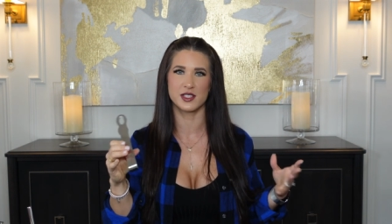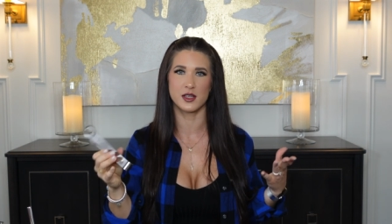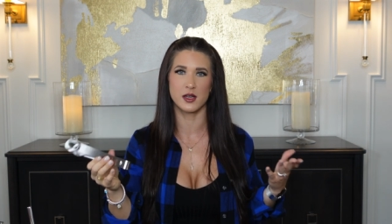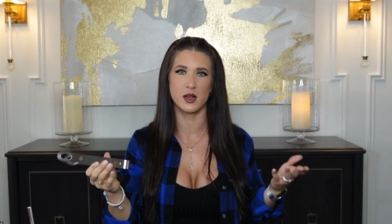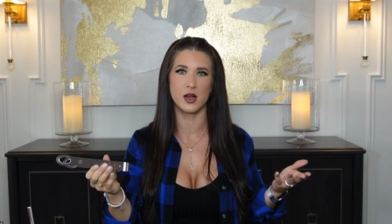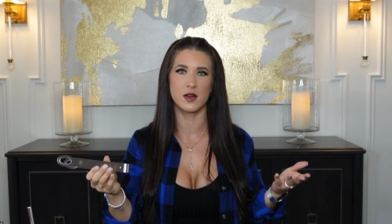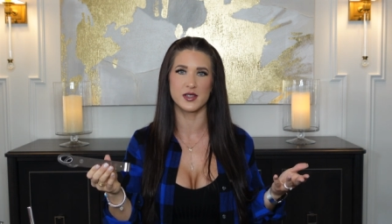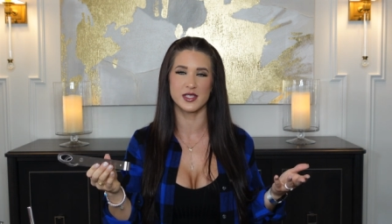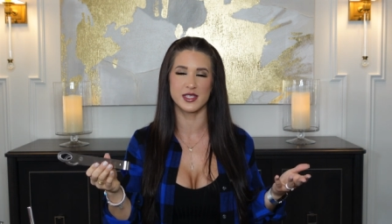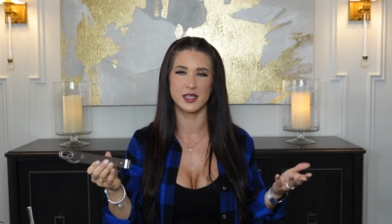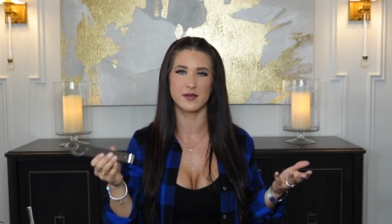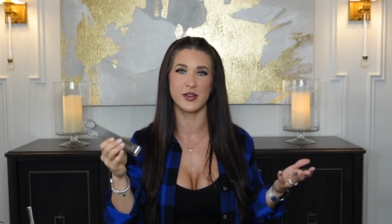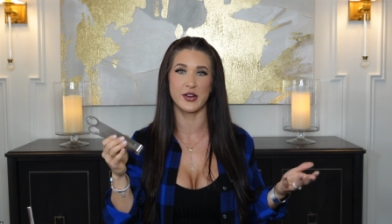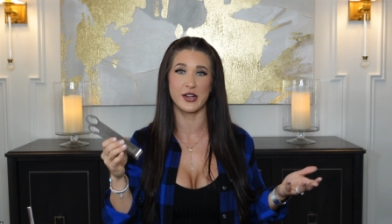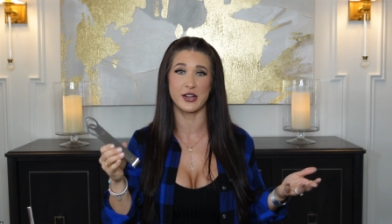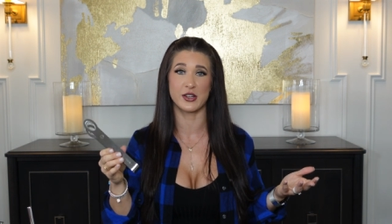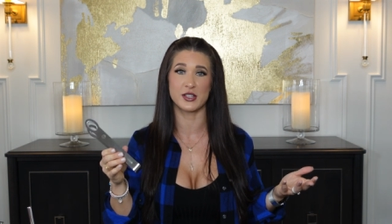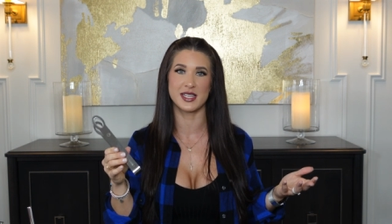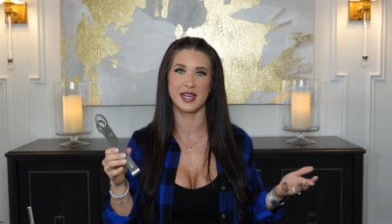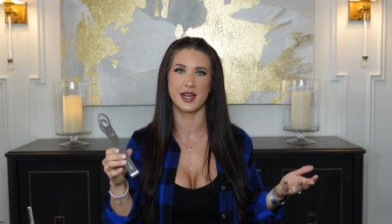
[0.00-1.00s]
You know, obviously if you're
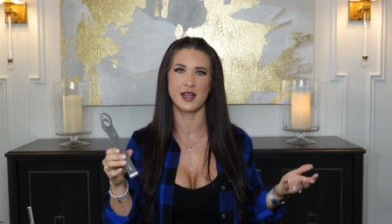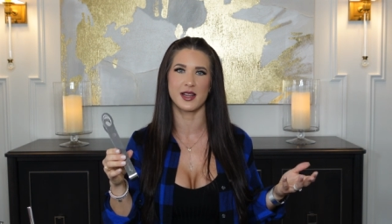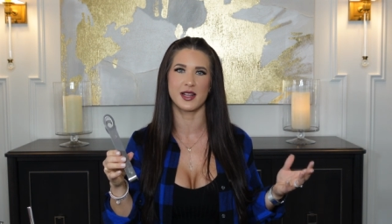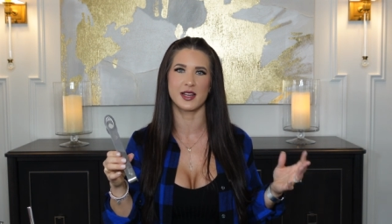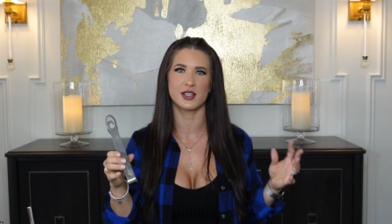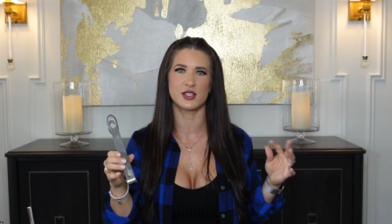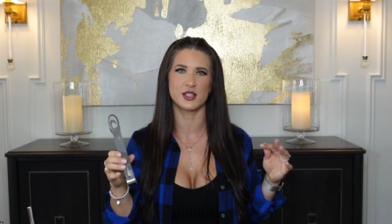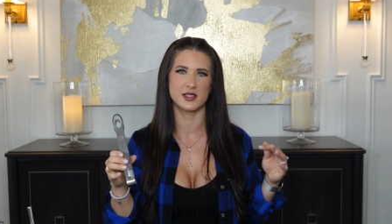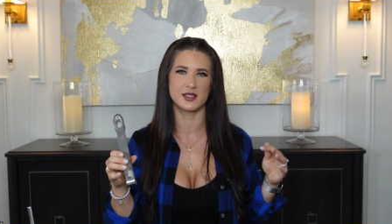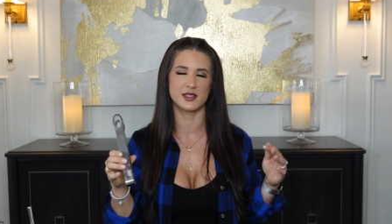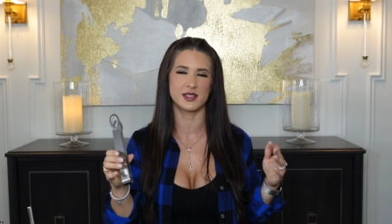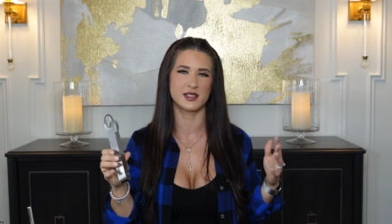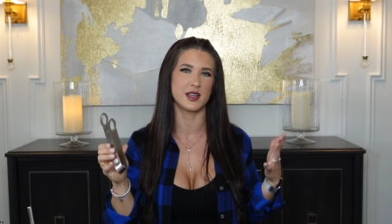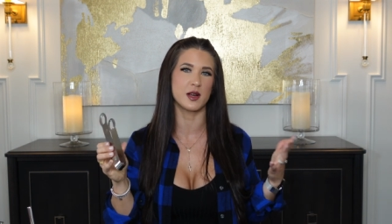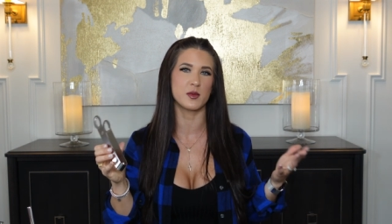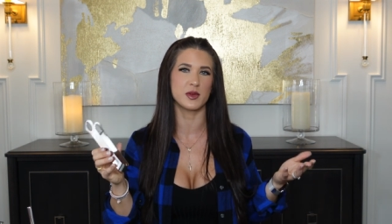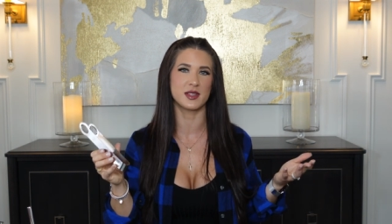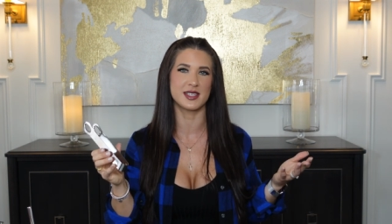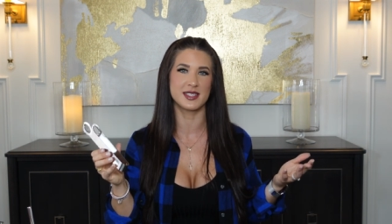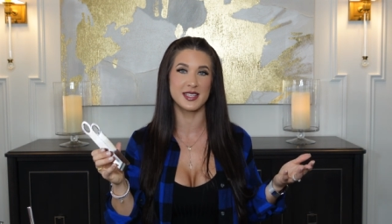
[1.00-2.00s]
entertaining, it's just
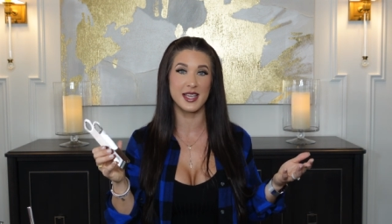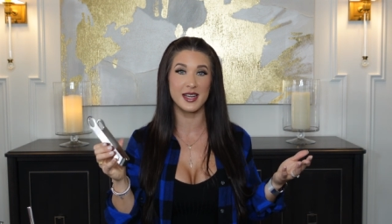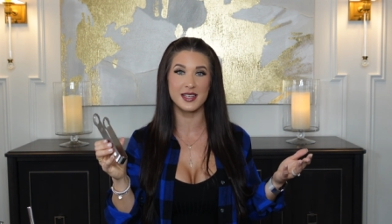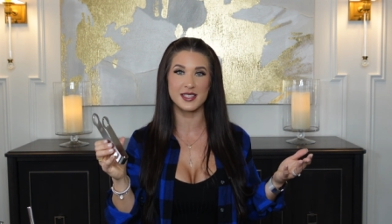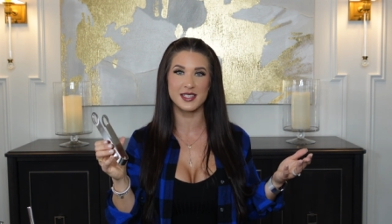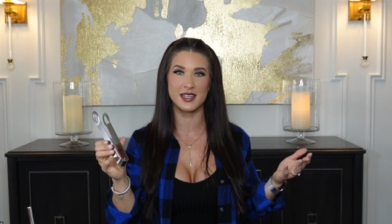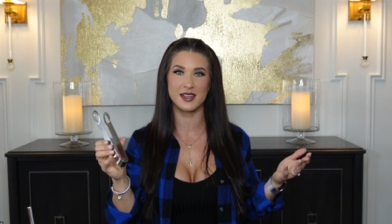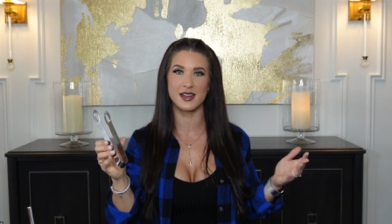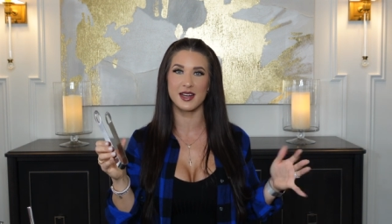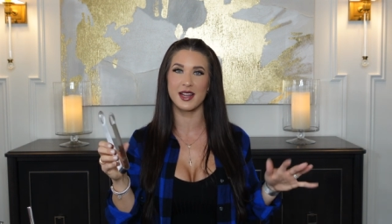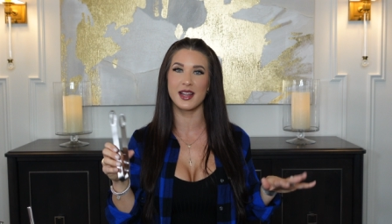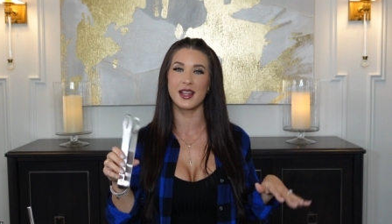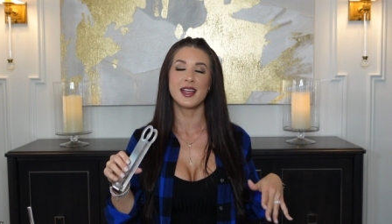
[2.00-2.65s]
not really sanitary.